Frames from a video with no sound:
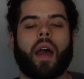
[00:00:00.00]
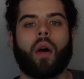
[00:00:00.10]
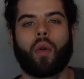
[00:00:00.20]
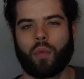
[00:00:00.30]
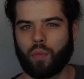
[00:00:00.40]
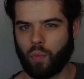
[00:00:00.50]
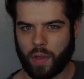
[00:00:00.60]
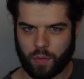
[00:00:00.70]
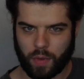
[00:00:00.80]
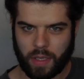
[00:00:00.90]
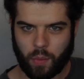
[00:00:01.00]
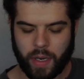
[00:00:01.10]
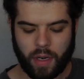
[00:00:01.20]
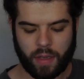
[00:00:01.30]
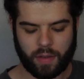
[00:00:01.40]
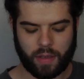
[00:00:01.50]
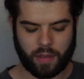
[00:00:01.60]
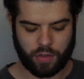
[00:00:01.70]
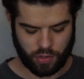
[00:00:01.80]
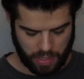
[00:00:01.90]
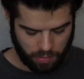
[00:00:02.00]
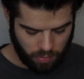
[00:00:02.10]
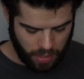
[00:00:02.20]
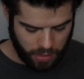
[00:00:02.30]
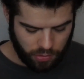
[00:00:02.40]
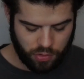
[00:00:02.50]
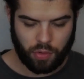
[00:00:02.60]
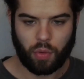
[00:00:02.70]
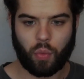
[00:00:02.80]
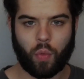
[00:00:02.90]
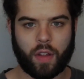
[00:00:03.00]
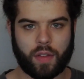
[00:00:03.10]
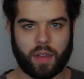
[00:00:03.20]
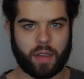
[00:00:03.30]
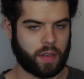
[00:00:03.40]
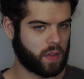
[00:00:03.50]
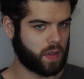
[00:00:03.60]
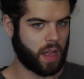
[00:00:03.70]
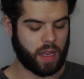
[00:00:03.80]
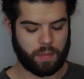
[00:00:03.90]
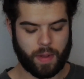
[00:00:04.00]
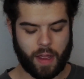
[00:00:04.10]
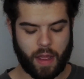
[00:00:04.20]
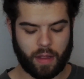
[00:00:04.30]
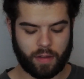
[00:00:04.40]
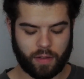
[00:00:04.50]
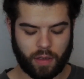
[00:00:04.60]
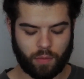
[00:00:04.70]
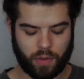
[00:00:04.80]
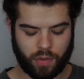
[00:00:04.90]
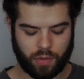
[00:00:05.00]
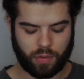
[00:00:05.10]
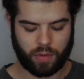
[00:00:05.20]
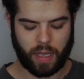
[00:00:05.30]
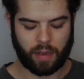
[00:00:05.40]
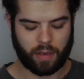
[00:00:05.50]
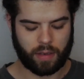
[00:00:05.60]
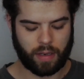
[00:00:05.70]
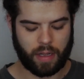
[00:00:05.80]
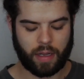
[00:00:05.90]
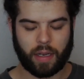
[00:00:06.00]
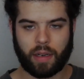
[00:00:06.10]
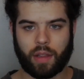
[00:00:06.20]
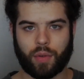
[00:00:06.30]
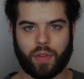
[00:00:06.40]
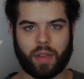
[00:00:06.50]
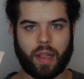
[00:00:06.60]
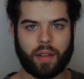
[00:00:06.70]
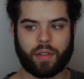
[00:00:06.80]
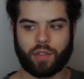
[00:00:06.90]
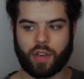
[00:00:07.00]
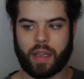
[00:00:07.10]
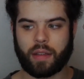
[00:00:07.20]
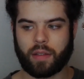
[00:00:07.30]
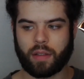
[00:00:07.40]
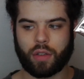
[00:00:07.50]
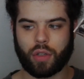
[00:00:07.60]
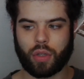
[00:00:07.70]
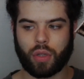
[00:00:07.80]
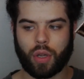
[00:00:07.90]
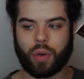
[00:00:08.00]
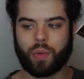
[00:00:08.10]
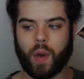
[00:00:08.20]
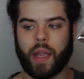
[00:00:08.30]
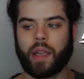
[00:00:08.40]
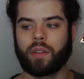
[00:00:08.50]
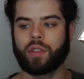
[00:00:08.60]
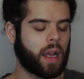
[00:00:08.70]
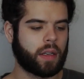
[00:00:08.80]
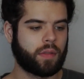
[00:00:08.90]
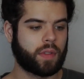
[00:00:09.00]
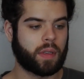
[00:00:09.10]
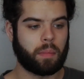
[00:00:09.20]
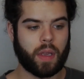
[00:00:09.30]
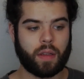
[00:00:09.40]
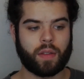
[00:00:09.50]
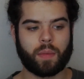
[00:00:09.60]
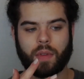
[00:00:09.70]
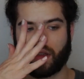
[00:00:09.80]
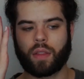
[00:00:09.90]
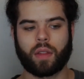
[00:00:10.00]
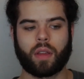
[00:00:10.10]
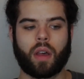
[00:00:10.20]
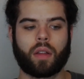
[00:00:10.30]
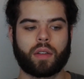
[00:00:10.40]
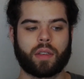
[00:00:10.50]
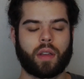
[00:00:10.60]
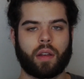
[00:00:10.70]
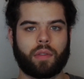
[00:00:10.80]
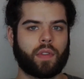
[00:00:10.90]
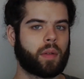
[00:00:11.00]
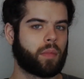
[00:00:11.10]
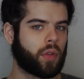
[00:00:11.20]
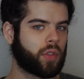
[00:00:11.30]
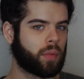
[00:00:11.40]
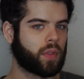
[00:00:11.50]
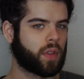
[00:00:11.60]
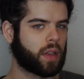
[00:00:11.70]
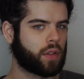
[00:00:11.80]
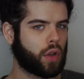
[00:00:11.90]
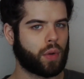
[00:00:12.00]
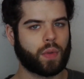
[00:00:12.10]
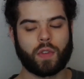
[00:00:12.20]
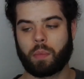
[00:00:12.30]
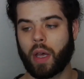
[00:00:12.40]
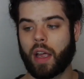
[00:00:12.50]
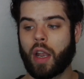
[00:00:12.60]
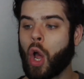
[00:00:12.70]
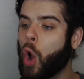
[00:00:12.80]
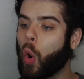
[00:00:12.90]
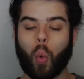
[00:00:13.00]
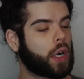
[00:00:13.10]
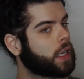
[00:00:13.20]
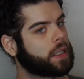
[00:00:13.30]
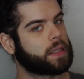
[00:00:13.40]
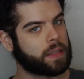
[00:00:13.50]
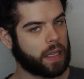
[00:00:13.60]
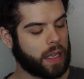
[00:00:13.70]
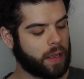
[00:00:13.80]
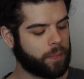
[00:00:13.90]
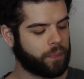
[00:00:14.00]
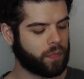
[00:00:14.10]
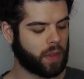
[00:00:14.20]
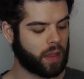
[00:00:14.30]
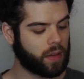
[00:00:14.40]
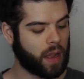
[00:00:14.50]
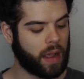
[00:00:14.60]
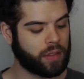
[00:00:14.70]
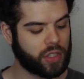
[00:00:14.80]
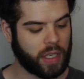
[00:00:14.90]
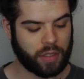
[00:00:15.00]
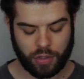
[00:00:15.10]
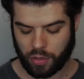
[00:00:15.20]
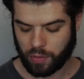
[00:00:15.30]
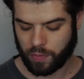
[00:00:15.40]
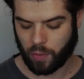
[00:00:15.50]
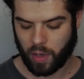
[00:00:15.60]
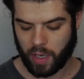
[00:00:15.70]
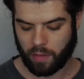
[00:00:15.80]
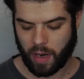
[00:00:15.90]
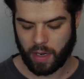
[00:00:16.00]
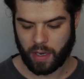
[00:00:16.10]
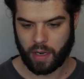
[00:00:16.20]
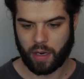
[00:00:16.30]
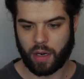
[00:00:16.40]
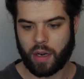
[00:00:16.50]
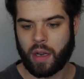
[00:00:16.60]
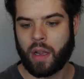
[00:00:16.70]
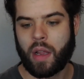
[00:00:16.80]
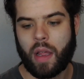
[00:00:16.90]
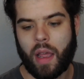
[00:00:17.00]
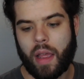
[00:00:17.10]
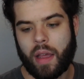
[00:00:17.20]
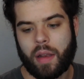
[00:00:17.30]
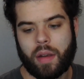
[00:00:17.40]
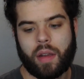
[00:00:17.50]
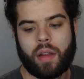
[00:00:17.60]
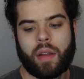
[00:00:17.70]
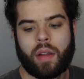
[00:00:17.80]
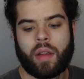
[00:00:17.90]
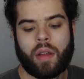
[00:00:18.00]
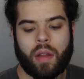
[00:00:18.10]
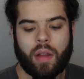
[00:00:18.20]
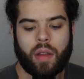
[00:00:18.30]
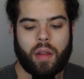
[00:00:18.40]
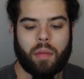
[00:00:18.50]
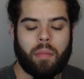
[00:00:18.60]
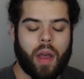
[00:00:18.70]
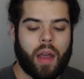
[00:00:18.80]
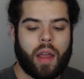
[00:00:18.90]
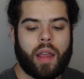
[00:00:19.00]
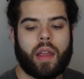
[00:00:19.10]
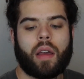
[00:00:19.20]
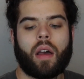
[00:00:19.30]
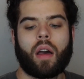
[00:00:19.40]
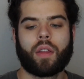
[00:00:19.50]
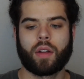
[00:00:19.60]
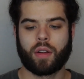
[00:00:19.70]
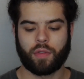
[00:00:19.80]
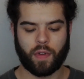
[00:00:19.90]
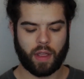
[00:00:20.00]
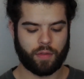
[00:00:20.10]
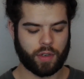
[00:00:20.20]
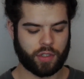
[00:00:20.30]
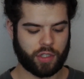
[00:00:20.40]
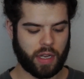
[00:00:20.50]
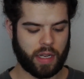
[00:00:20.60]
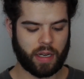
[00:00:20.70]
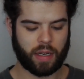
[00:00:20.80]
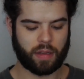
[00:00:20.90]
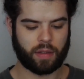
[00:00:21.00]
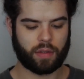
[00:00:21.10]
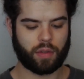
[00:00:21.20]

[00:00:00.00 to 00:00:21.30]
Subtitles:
Now, what's really weird is that the shade range wasn't the same as the original Candid line. There was less shades in the glow range. Kind of to me seems like the colors can kind of fit multiple skin tones, but we're gonna see because I have shade 240 right here, and my other favorite shade is